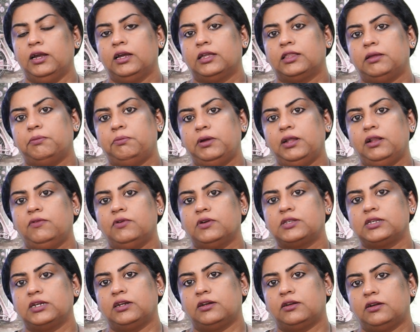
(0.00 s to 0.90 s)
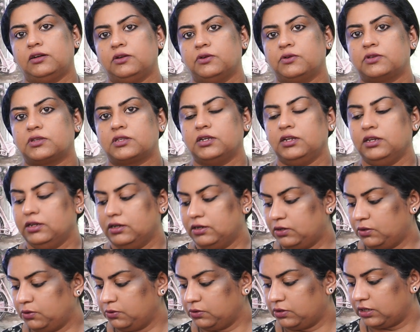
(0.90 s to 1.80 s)
The bill was introduced in
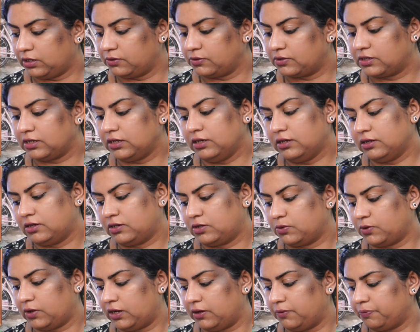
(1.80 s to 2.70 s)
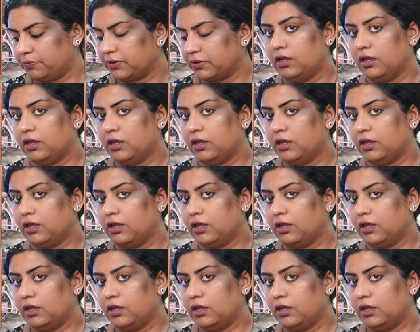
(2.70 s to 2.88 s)
2012.